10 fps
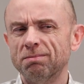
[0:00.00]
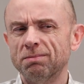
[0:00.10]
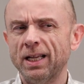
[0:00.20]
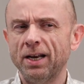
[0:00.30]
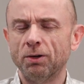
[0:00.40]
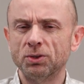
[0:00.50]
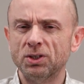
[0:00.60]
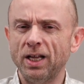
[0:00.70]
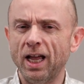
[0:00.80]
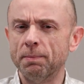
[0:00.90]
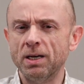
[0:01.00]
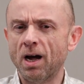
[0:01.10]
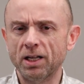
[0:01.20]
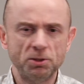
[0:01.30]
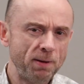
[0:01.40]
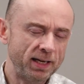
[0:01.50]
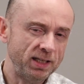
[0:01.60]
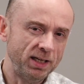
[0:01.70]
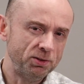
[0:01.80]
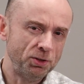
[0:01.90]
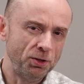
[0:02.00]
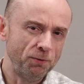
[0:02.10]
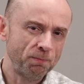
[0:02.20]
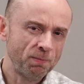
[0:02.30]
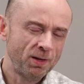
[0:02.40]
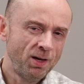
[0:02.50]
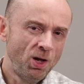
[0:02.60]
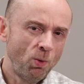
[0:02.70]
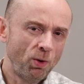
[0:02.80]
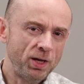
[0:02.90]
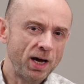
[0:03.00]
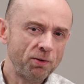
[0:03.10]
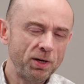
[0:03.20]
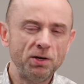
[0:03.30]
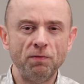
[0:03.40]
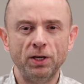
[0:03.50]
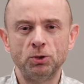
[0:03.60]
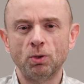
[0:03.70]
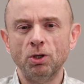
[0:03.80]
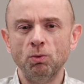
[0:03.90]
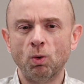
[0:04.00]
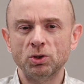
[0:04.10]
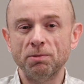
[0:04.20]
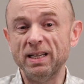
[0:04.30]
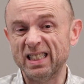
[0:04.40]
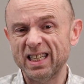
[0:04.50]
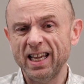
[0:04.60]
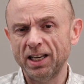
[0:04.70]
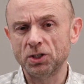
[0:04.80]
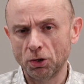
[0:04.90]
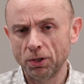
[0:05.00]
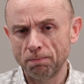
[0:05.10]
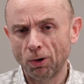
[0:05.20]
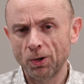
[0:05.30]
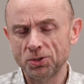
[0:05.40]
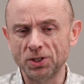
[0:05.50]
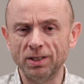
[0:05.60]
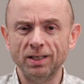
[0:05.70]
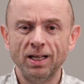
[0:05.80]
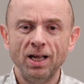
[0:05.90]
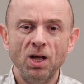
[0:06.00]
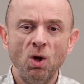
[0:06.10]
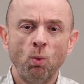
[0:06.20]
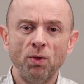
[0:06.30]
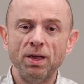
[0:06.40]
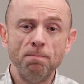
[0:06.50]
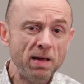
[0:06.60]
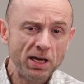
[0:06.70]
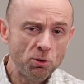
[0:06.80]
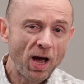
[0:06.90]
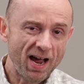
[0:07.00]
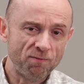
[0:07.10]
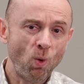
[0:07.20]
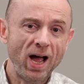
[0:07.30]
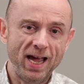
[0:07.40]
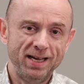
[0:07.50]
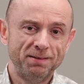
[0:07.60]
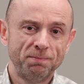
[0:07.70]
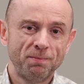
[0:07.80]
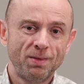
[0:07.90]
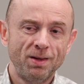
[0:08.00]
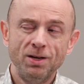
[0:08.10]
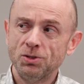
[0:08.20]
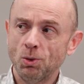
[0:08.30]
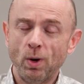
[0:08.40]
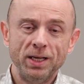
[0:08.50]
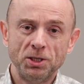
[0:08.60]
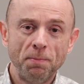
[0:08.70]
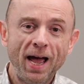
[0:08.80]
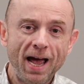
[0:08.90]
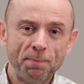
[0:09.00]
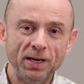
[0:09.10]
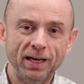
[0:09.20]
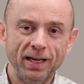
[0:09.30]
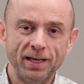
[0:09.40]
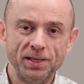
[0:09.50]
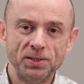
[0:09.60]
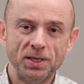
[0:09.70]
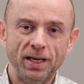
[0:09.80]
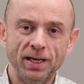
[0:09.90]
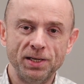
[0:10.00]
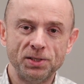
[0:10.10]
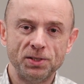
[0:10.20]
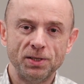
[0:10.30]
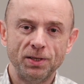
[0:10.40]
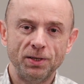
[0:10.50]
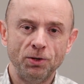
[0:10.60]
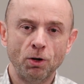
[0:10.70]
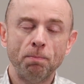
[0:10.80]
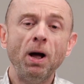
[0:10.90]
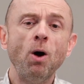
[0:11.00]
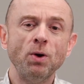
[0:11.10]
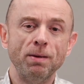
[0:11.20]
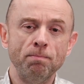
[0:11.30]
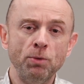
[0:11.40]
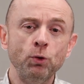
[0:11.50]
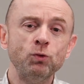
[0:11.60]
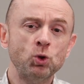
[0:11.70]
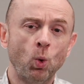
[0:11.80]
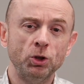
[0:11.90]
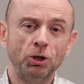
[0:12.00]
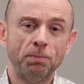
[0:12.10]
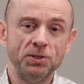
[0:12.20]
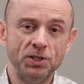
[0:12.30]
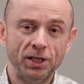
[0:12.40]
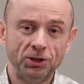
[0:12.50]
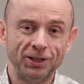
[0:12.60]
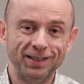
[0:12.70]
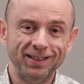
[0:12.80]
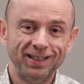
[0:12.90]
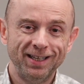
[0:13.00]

that it'll stick, but not expecting it to. Well, the other individual who wants to be seen as a good person will then meet you halfway. So what ends up happening is your opponent moves towards your position,